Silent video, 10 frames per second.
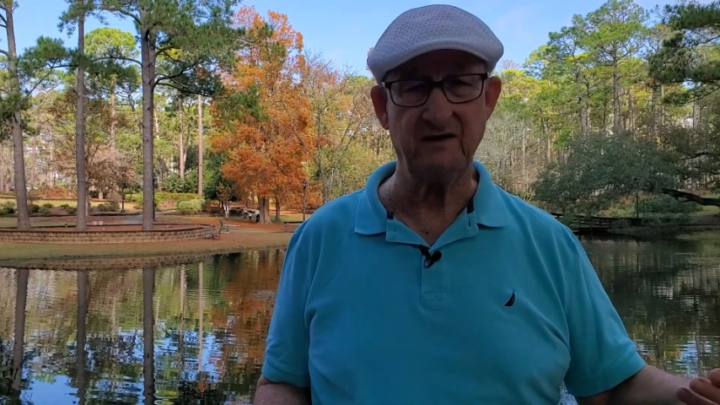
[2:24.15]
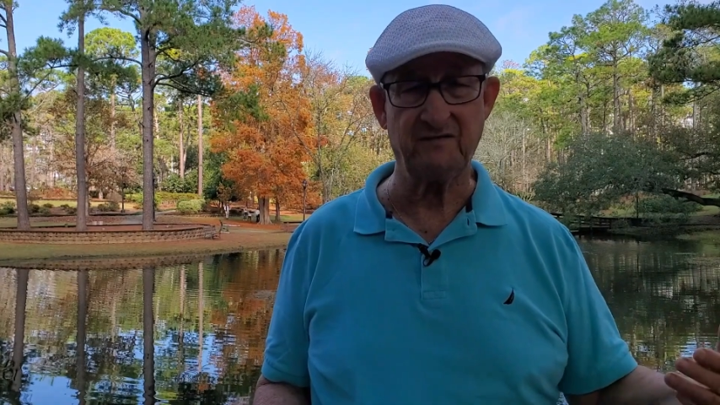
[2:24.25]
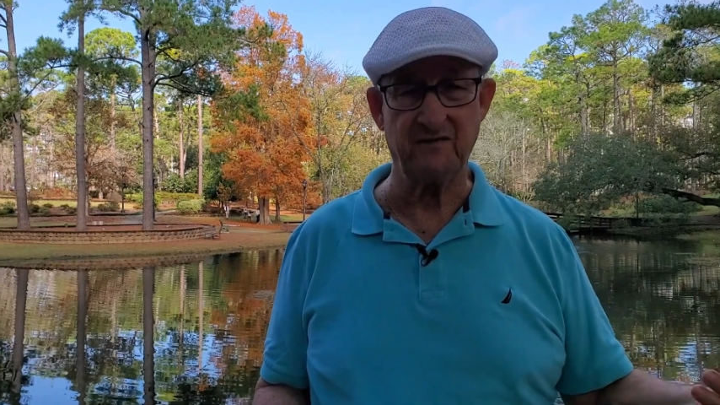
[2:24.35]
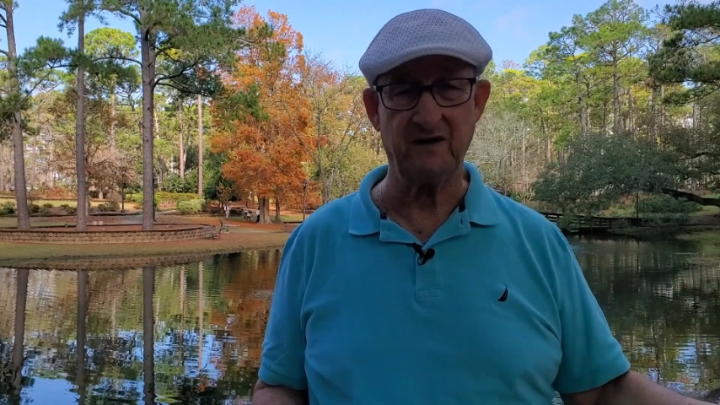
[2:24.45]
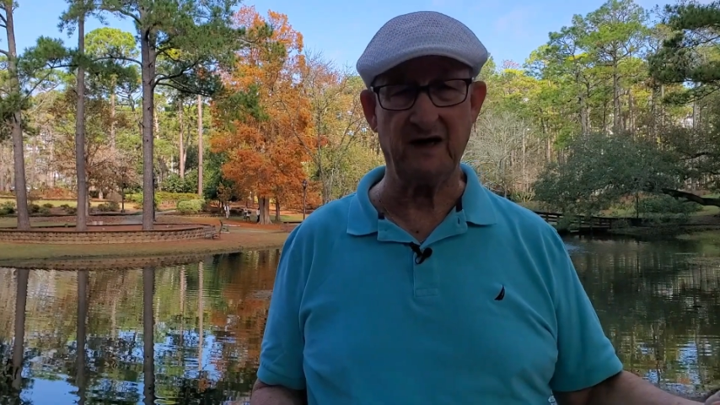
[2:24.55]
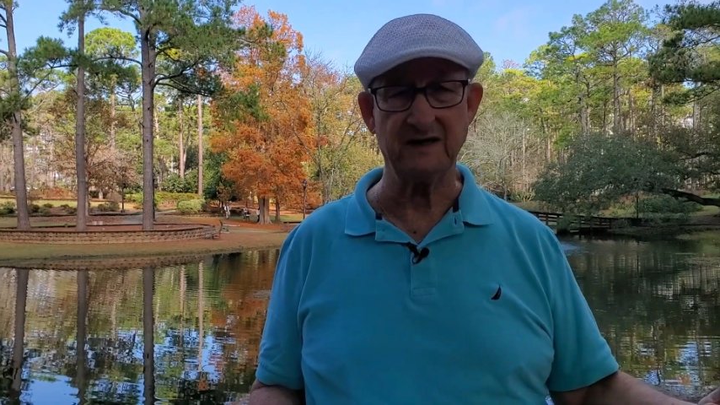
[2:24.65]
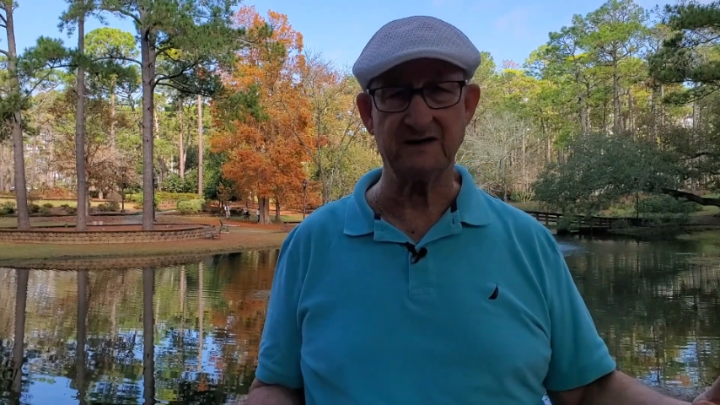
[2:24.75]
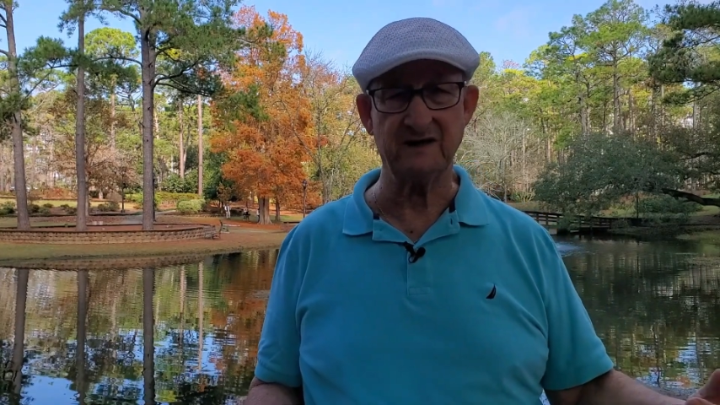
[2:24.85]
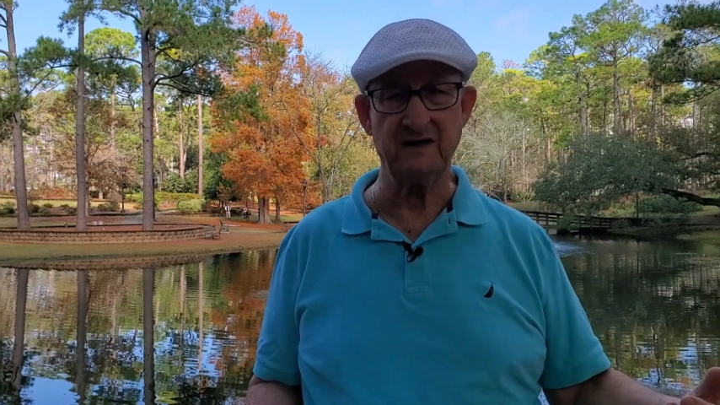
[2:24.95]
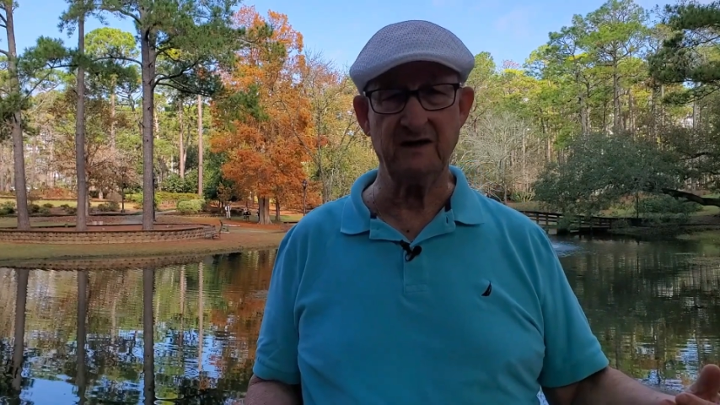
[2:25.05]
for
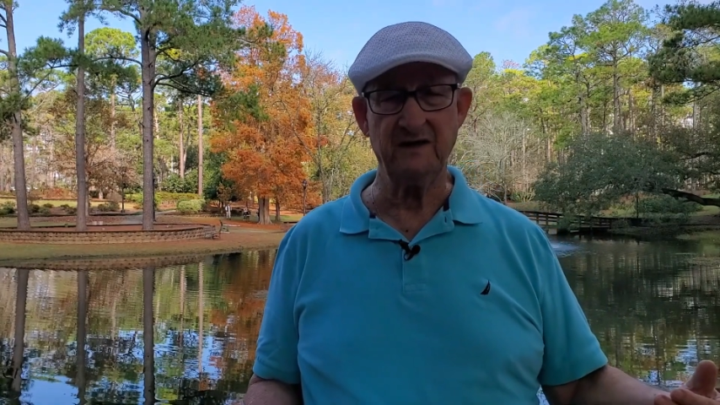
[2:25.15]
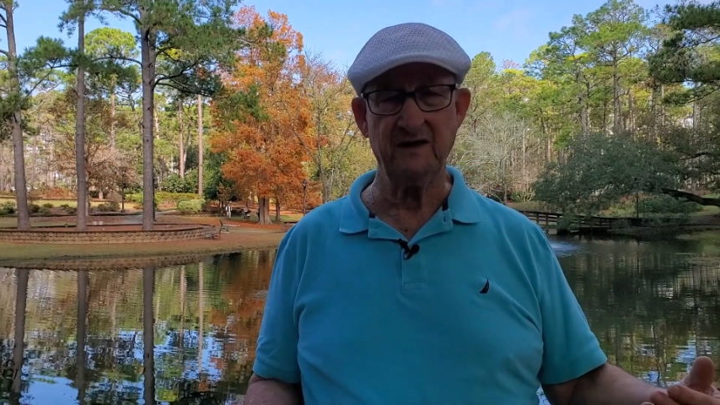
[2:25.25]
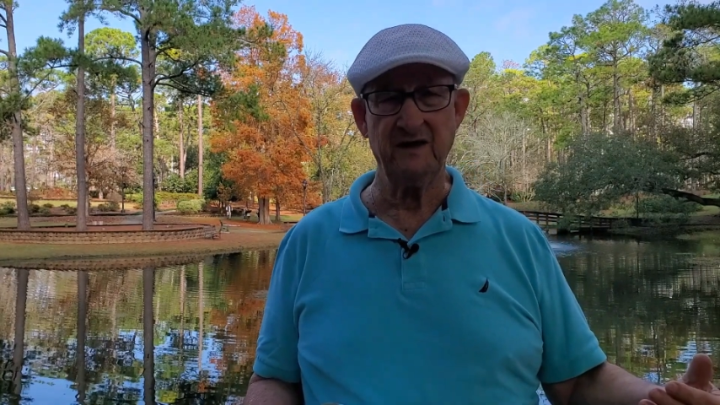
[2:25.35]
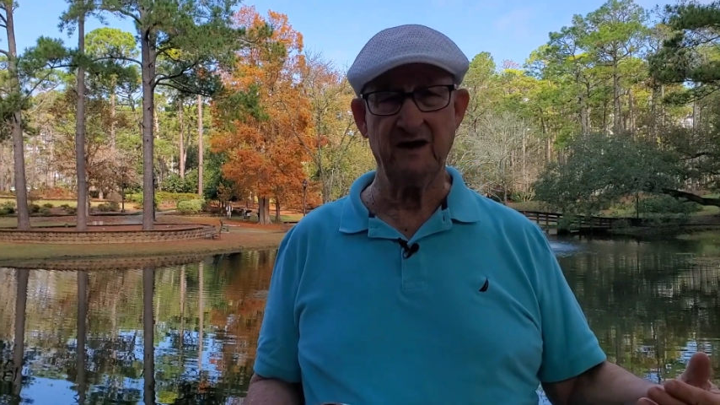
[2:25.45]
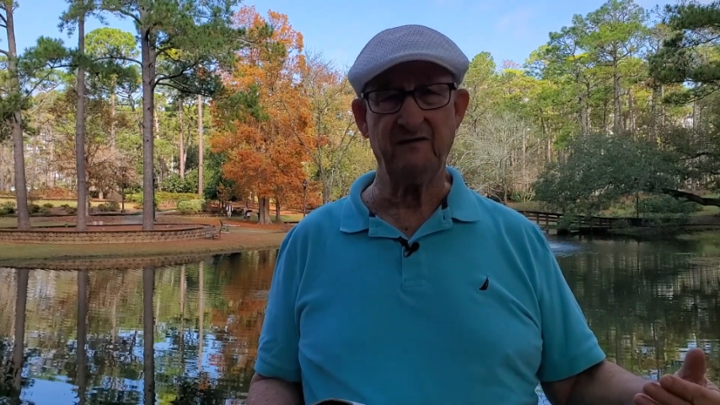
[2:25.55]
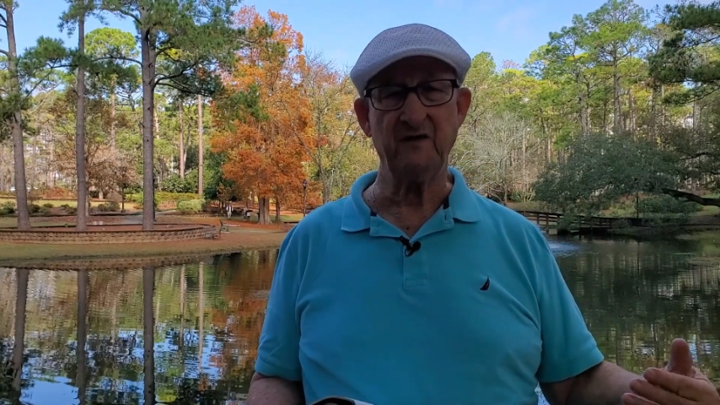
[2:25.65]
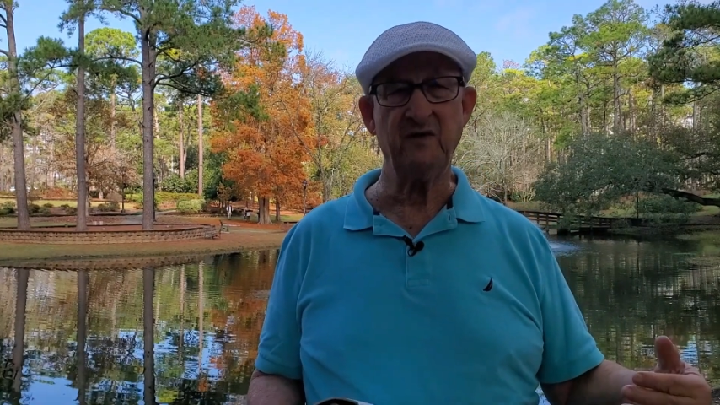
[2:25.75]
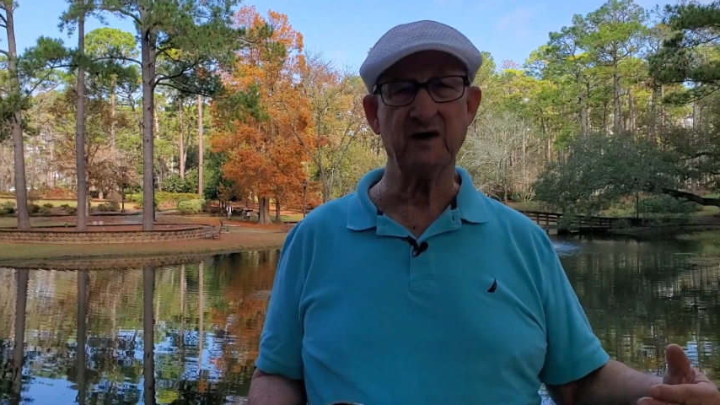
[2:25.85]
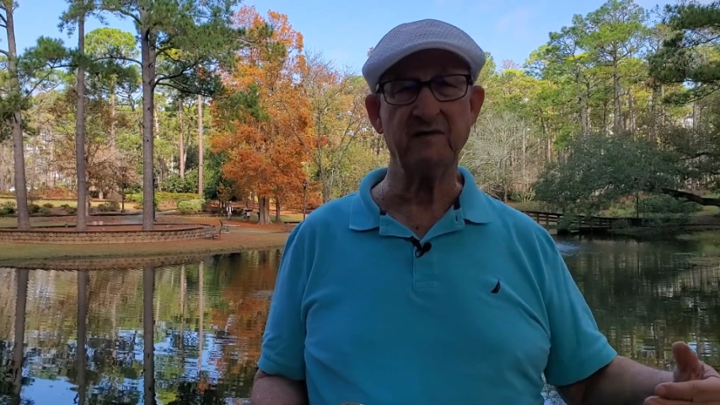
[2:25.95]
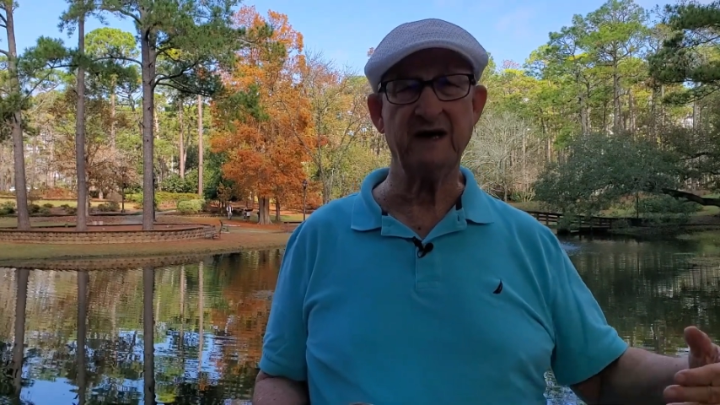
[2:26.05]
us, if you
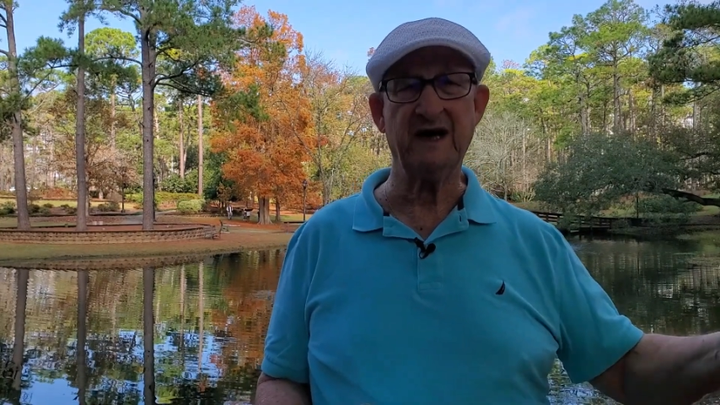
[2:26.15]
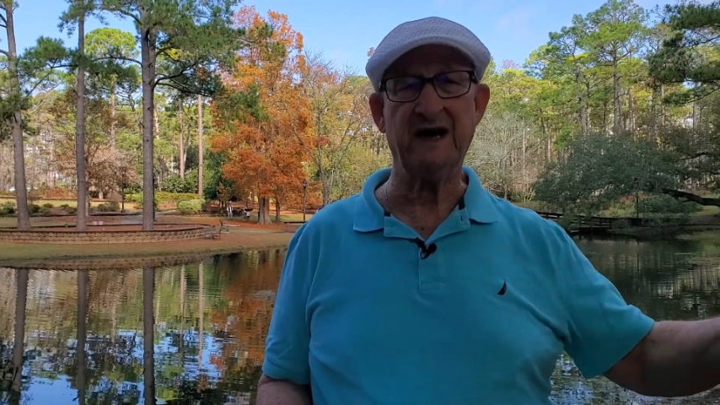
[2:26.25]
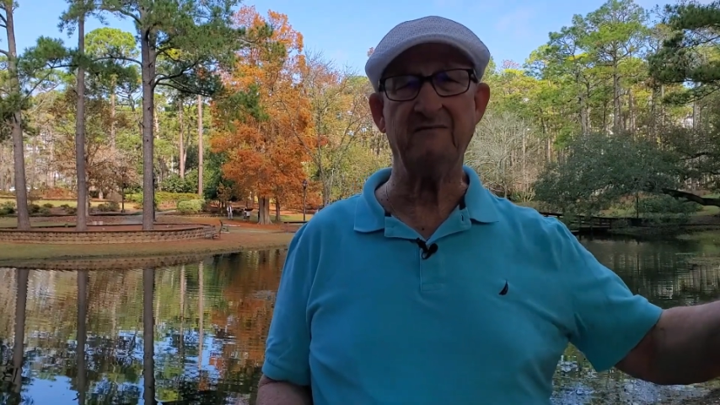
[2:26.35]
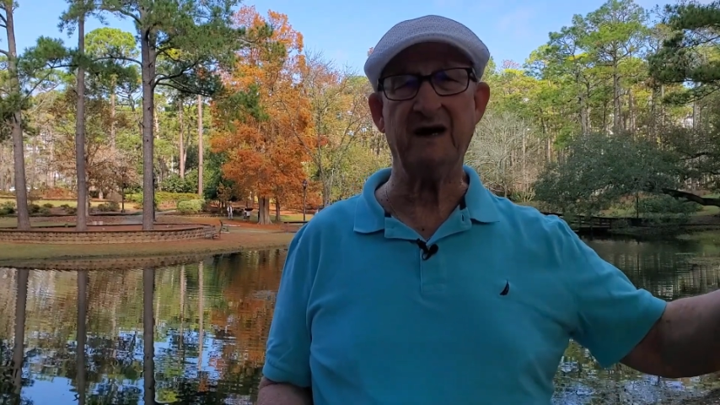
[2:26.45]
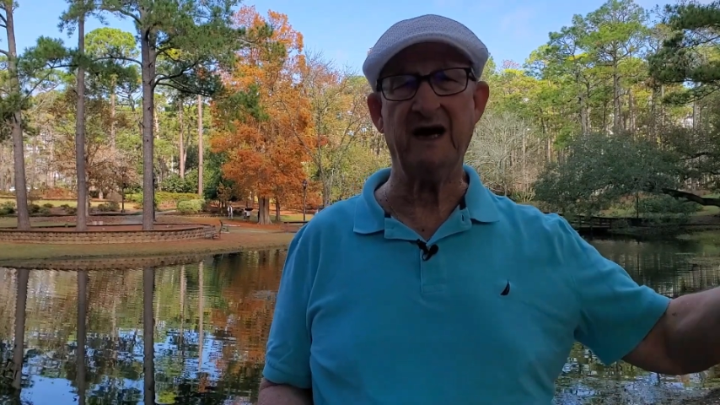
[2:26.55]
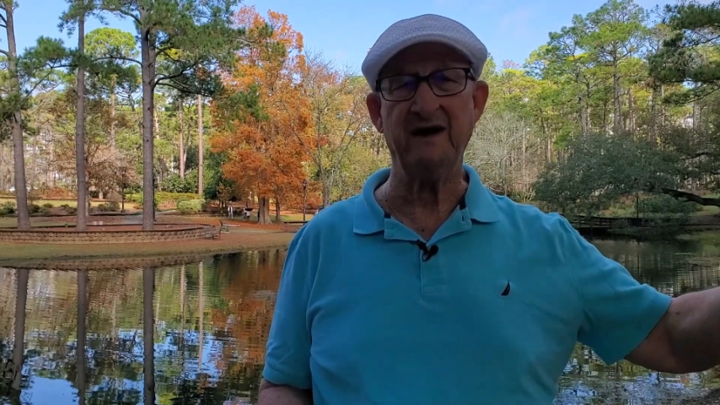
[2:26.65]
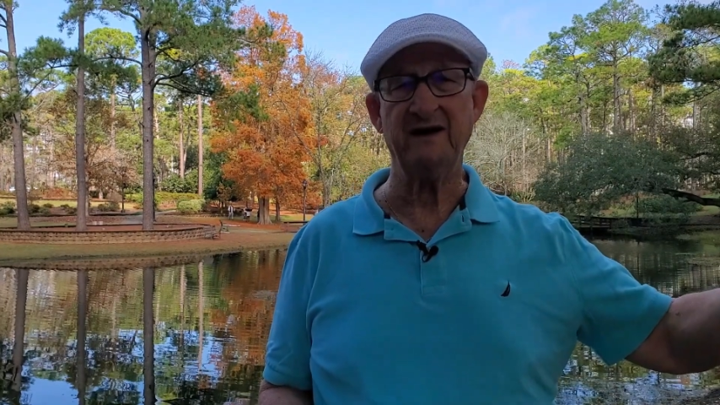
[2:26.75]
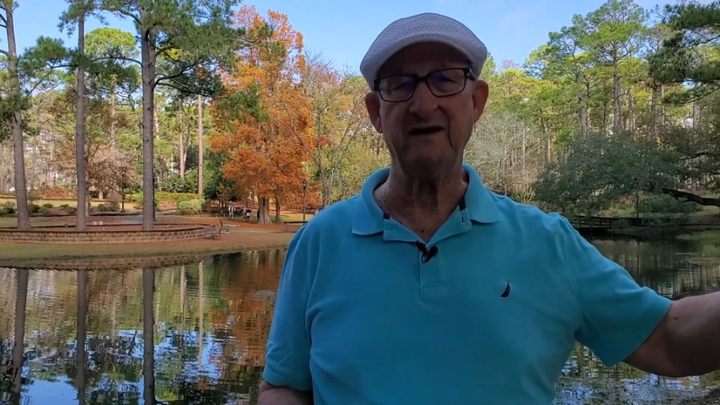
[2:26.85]
will, to be high-minded.